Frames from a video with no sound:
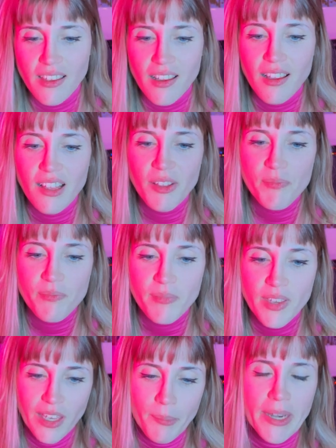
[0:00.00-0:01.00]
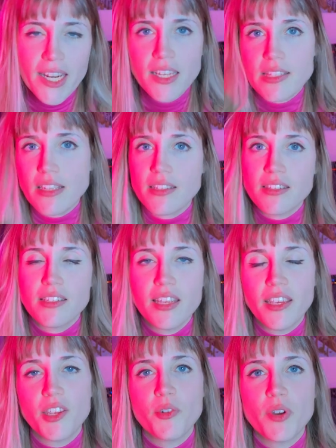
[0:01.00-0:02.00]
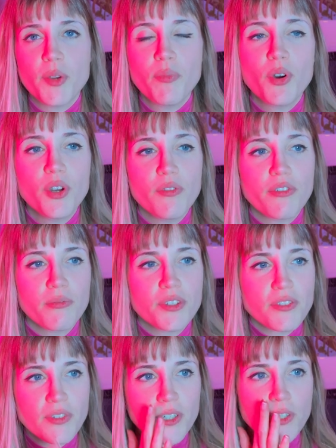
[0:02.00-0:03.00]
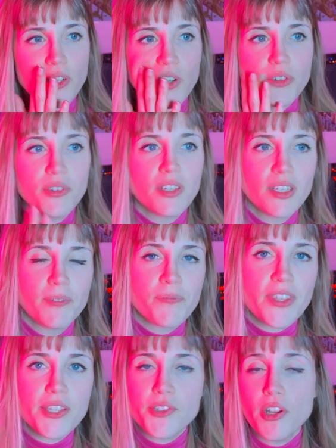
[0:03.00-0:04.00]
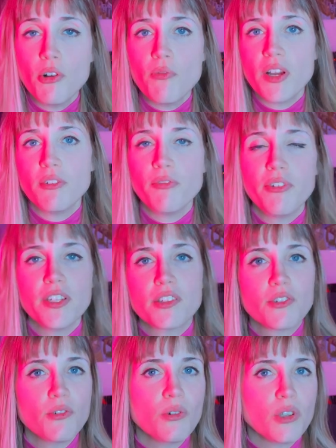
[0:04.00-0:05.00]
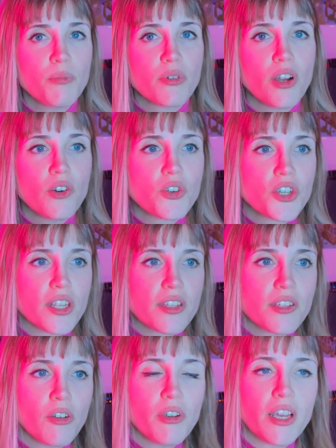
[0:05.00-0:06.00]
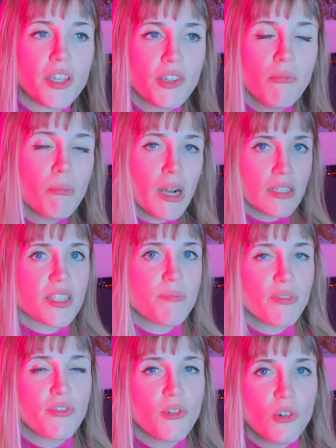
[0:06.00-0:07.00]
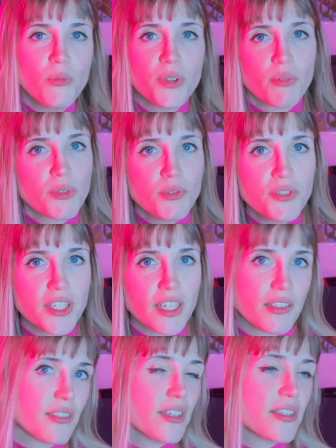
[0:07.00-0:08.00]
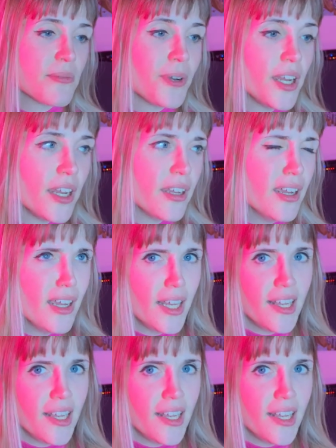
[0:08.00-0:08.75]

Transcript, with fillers: Um, but I guess that's the takeaway point from this video. There's no one fits all approach. There's no like you must perform your music in this way.